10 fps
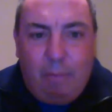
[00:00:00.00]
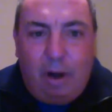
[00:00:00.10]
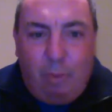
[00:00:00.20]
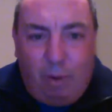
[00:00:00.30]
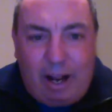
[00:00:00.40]

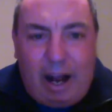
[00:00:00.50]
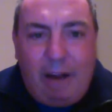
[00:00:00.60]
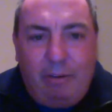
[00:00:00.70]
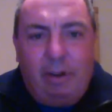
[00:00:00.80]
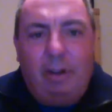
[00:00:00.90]
But what
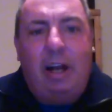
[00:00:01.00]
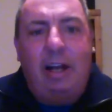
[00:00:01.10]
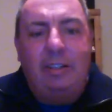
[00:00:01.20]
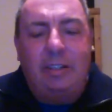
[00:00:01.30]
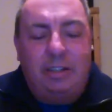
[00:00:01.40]
I
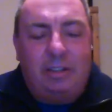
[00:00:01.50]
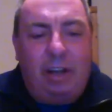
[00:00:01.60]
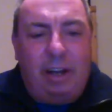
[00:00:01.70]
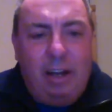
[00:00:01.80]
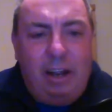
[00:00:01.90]
realize
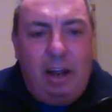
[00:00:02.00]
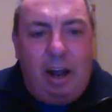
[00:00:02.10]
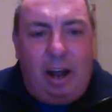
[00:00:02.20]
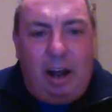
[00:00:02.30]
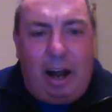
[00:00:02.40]
is like
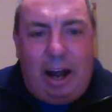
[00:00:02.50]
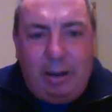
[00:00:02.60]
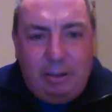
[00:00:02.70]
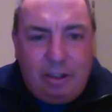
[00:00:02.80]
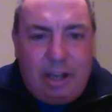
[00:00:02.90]

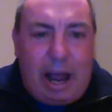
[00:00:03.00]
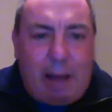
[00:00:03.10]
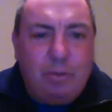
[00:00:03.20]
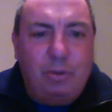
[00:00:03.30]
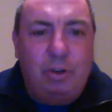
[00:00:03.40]
I
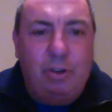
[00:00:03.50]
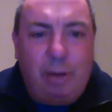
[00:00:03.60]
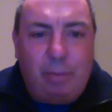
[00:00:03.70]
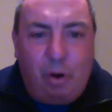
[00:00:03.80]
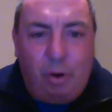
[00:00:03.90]
absolutely
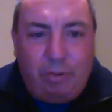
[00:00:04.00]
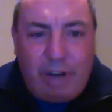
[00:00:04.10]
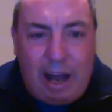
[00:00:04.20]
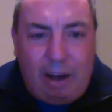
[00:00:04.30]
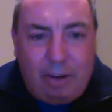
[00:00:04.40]
create my own
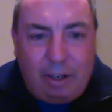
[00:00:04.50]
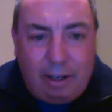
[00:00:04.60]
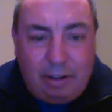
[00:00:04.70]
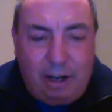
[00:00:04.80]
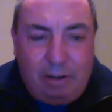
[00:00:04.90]

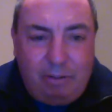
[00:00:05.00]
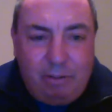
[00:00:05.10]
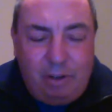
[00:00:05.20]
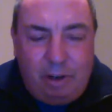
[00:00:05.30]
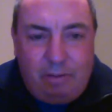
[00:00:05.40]
reality. And
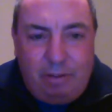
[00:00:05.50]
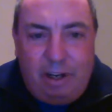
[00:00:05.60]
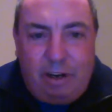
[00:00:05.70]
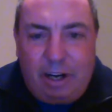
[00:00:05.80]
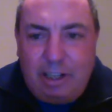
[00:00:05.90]
in
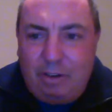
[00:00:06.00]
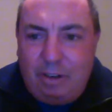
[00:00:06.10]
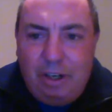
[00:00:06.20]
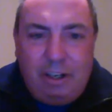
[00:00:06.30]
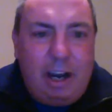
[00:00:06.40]
a
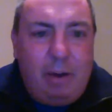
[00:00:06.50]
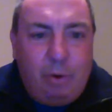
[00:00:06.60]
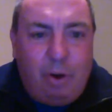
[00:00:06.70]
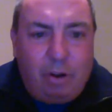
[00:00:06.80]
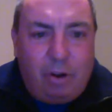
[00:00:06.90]
nutshell, yeah,
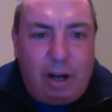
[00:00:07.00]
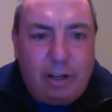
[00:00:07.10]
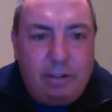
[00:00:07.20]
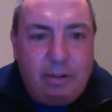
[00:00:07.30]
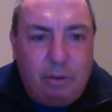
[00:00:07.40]
we're all
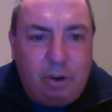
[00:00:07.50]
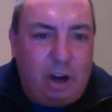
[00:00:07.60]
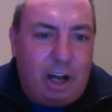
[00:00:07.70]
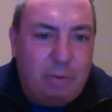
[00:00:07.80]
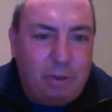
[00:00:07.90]
gods. We're all
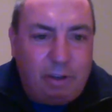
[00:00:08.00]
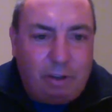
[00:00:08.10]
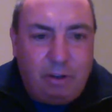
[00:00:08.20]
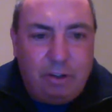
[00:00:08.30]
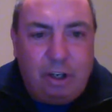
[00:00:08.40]
gods with a
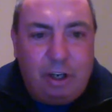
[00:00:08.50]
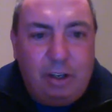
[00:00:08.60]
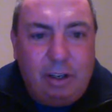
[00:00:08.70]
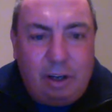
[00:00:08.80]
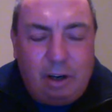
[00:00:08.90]
little
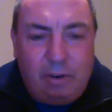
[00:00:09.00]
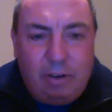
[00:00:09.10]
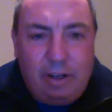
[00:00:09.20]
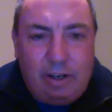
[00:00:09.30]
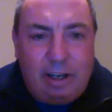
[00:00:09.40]
g.
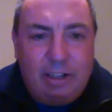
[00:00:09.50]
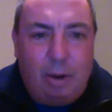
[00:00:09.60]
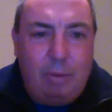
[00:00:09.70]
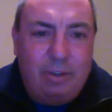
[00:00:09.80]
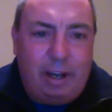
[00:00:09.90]

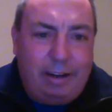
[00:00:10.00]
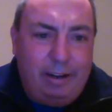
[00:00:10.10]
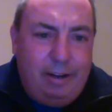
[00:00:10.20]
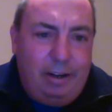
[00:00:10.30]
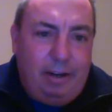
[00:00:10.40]
It's almost
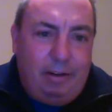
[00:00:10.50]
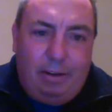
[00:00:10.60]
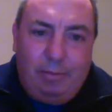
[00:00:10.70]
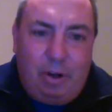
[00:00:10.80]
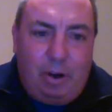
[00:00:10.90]
like
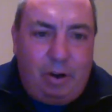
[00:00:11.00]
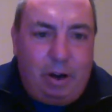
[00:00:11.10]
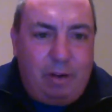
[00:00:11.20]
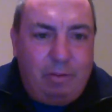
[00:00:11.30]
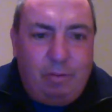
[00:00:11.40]

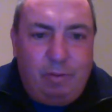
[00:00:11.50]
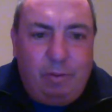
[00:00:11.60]
a